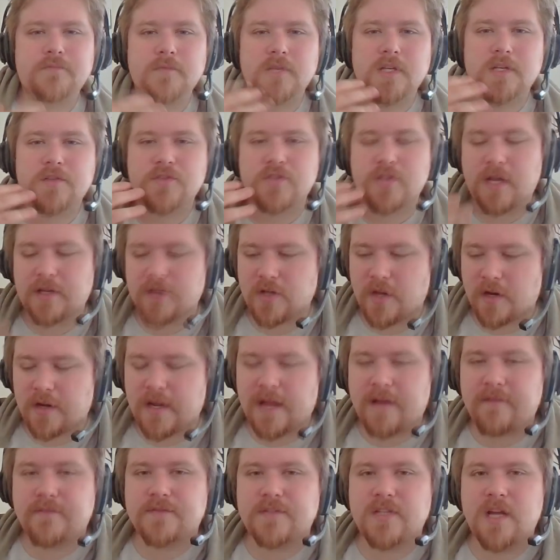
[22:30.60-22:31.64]
so I don't
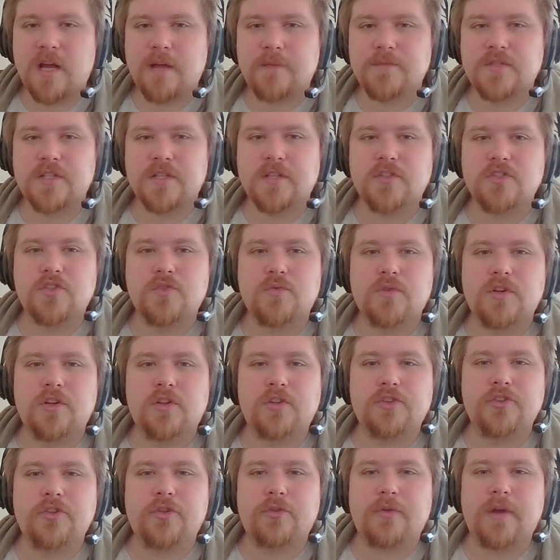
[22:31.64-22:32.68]
have time to do it
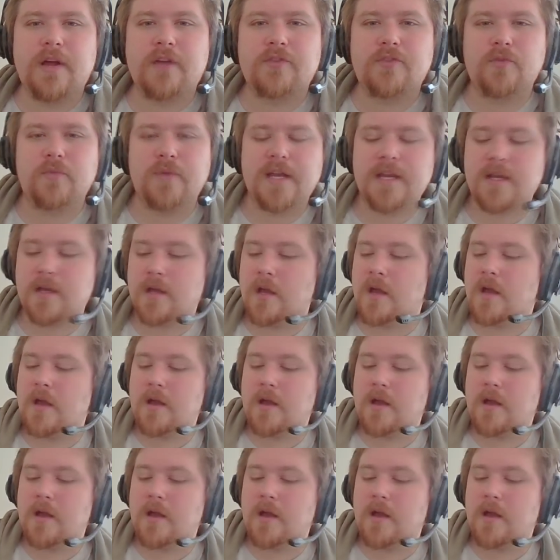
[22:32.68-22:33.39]
all throughout the week.